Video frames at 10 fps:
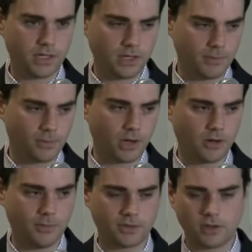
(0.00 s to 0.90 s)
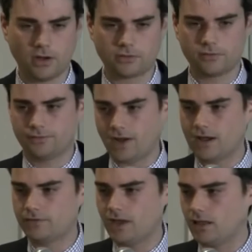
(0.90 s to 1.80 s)
He had to be brought home at the cost of
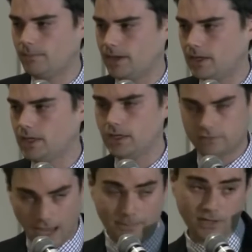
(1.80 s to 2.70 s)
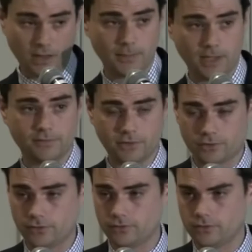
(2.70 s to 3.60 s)
5 top Taliban
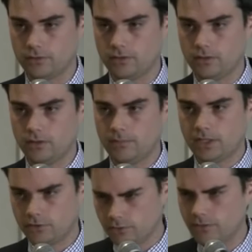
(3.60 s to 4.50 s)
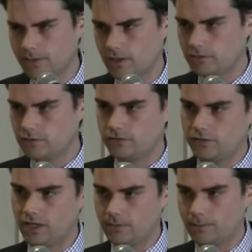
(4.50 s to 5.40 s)
officials. because he was an American
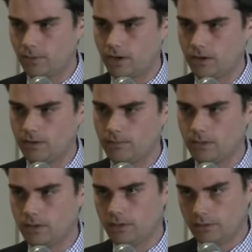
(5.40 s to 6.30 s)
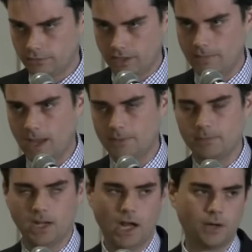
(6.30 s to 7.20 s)
citizen. He had to be brought home. Well, if his name happened
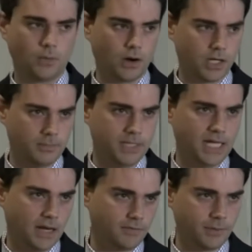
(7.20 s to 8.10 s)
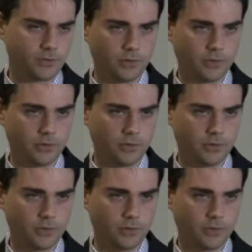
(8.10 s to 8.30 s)
to be Anwar, he'd be dead from a